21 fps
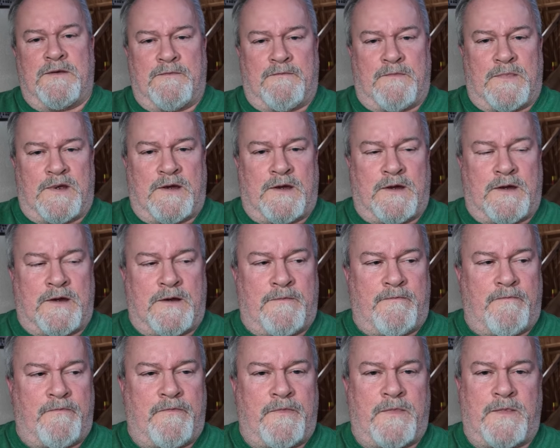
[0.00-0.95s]

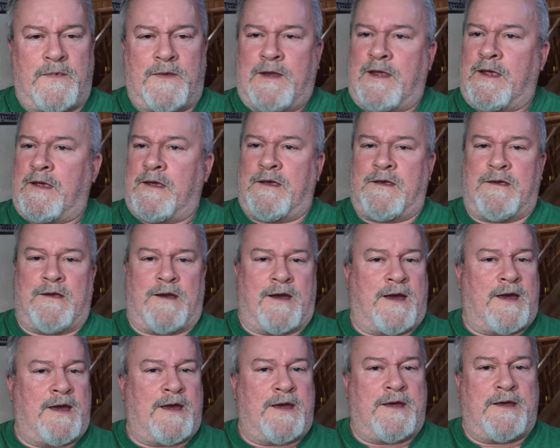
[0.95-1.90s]
Uh,
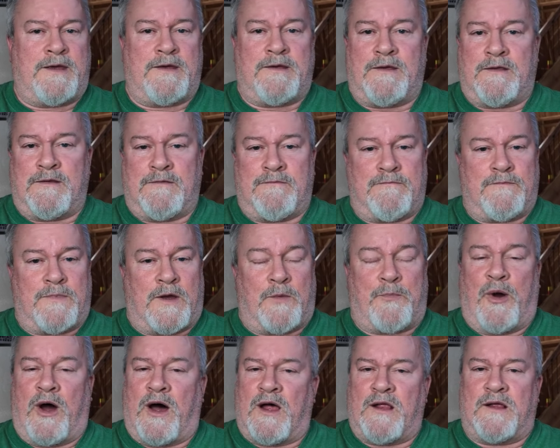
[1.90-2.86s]
I
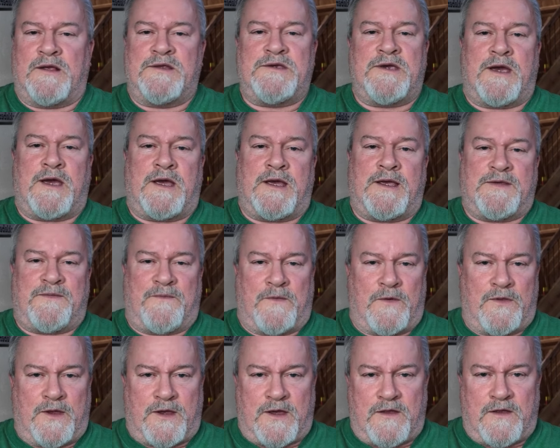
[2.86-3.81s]
apologize
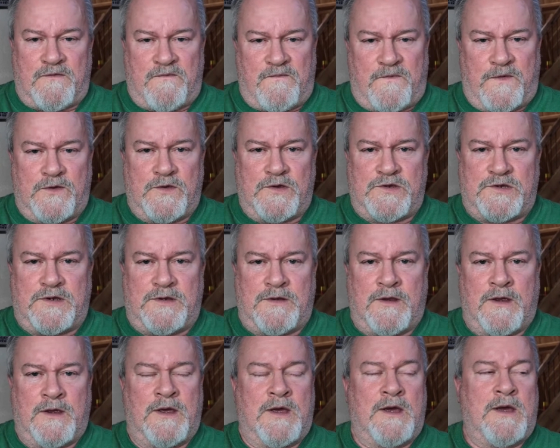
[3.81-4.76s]
for the
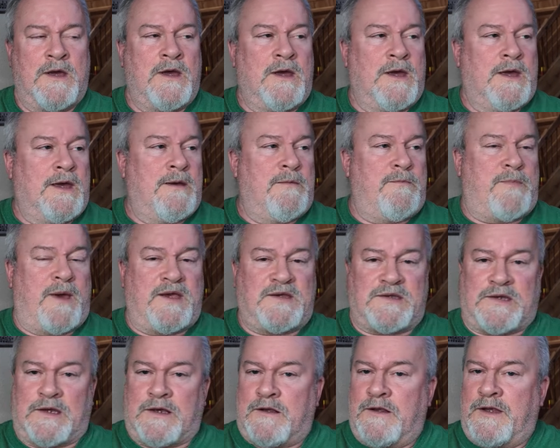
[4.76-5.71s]
confusion.
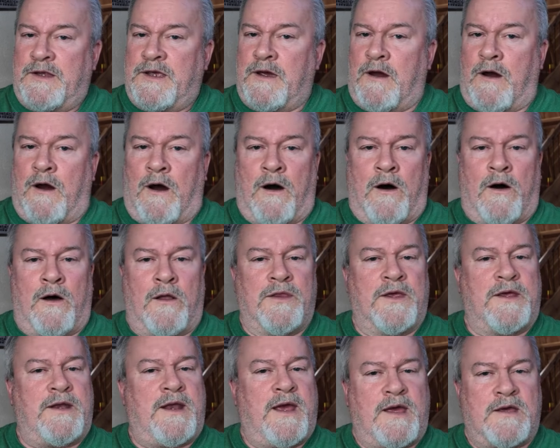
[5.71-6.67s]
Basically, all
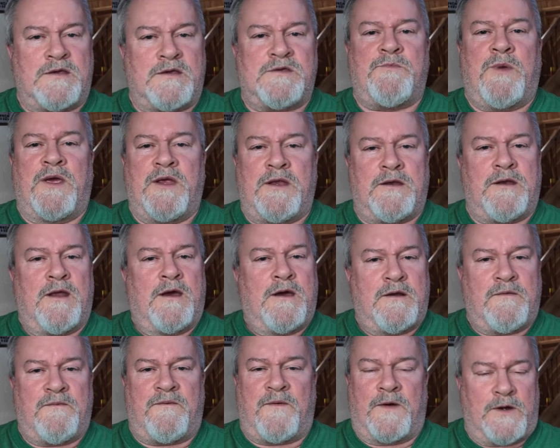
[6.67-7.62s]
that has been
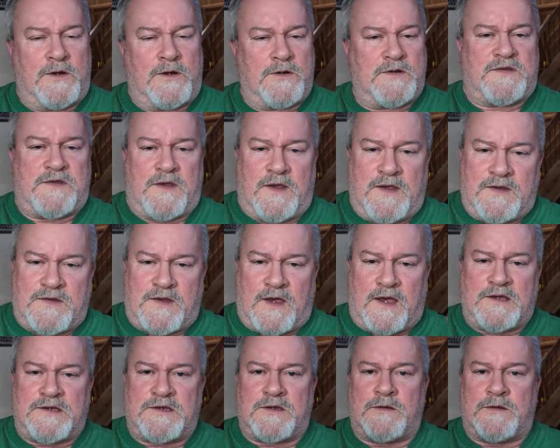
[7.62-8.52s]
done, folks, is I